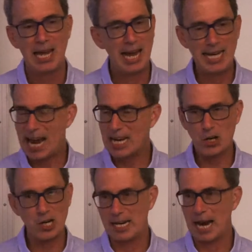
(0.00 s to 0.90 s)
And
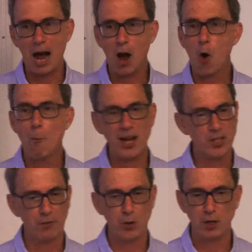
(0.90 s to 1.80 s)
nationally, a whole
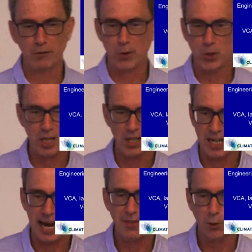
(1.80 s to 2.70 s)
bunch of universities
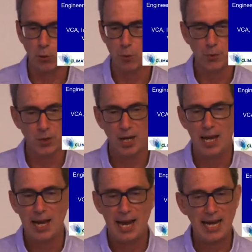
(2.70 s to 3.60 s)
and other groups,
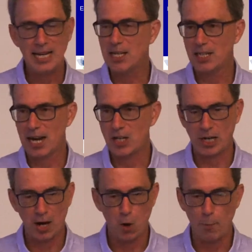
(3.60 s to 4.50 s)
and
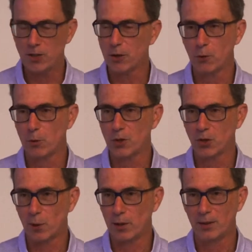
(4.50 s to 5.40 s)
internationally, a whole bunch of groups
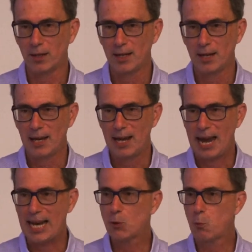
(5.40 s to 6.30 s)
as well.
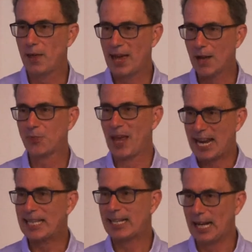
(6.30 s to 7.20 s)
And it's without that